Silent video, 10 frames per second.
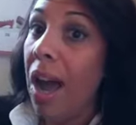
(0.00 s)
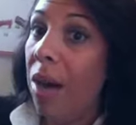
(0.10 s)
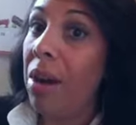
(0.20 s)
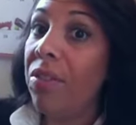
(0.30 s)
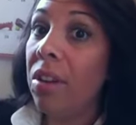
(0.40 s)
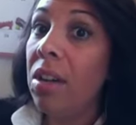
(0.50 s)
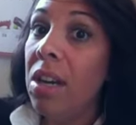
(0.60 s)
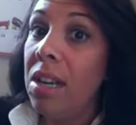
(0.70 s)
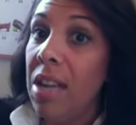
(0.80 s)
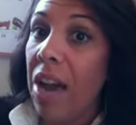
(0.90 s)
However,
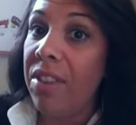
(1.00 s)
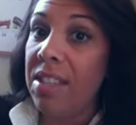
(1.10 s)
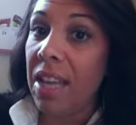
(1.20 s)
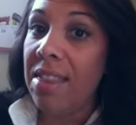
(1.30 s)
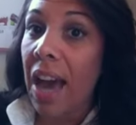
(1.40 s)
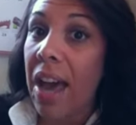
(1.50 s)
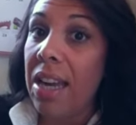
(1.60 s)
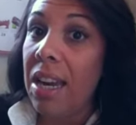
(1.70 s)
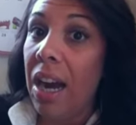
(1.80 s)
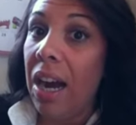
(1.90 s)
having said that,